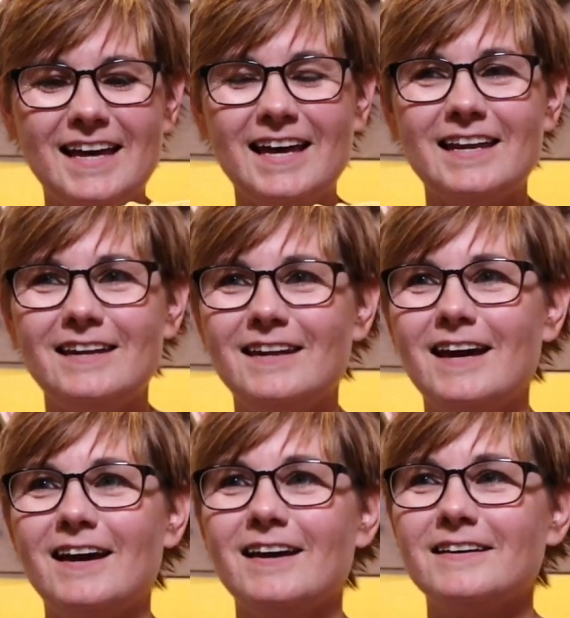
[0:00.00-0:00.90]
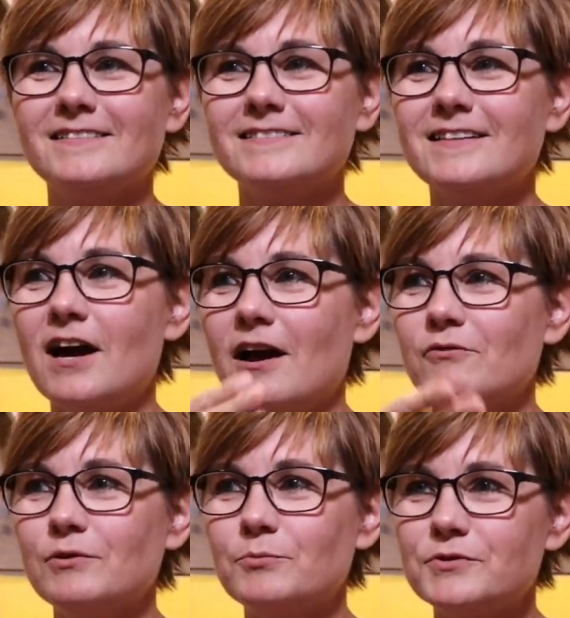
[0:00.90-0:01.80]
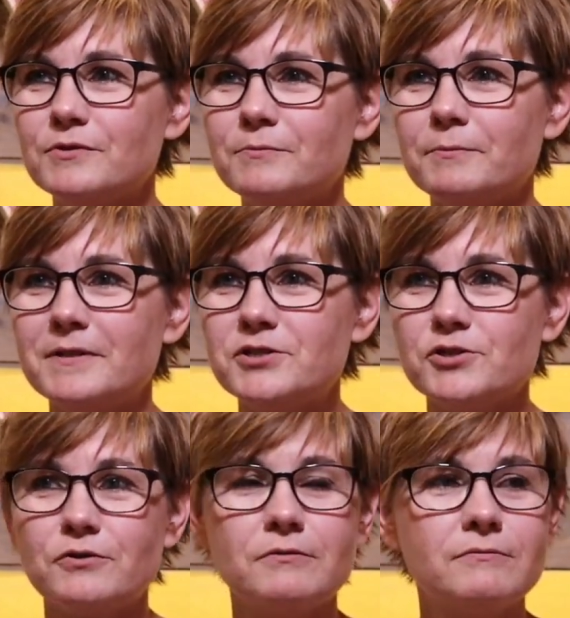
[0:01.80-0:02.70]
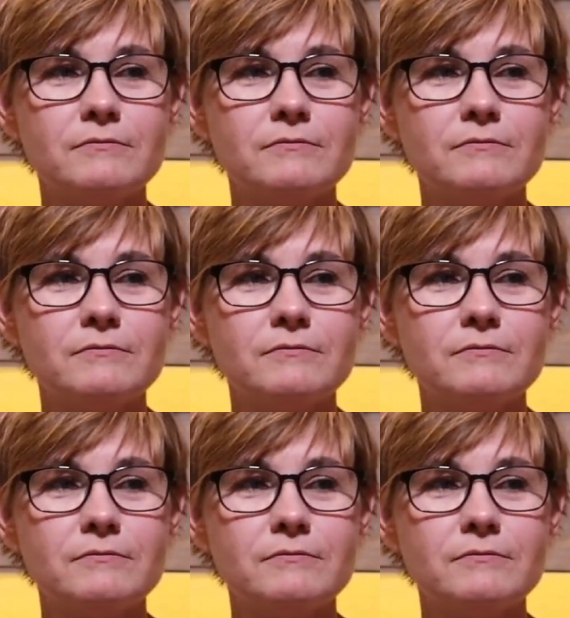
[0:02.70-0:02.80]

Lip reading: And I will put up a picture